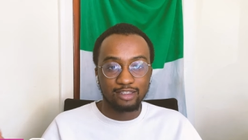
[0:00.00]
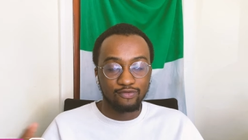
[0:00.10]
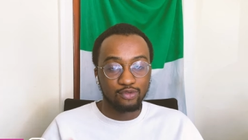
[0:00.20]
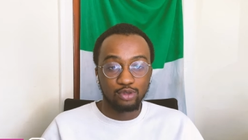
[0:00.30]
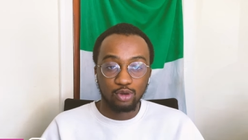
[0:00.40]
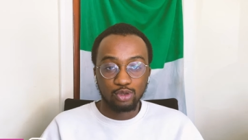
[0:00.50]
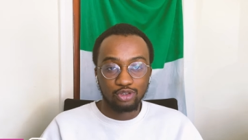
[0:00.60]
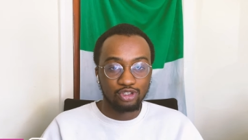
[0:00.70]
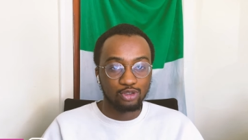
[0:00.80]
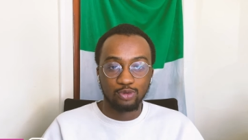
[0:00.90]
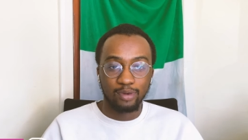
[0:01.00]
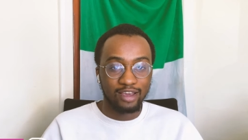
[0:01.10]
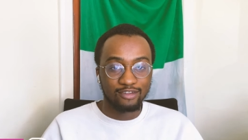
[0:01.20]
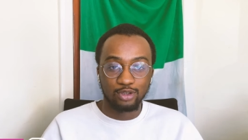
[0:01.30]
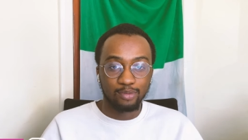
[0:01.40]
if you don't do it, you
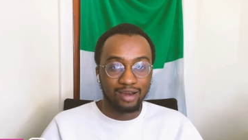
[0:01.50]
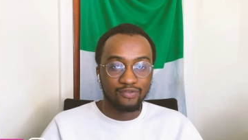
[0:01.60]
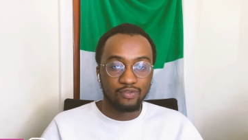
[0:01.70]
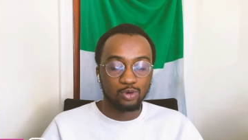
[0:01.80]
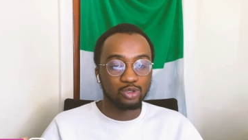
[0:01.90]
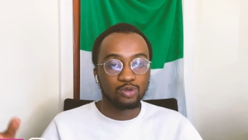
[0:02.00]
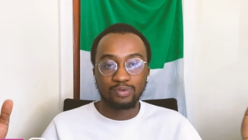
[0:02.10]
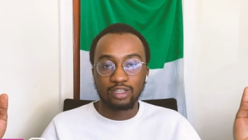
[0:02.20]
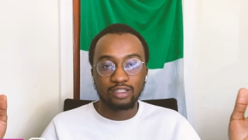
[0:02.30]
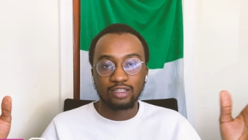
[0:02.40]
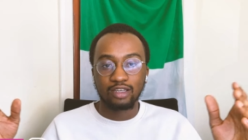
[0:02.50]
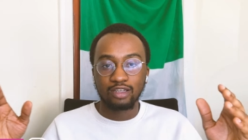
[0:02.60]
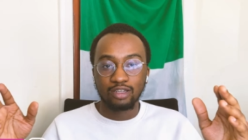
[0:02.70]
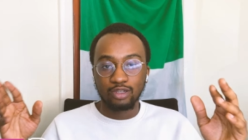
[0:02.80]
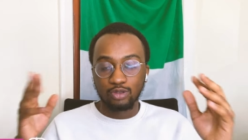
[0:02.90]
might fail. So please
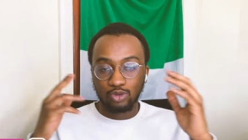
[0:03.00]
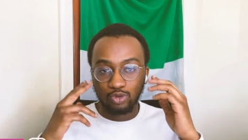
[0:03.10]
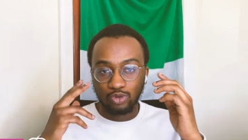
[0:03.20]
do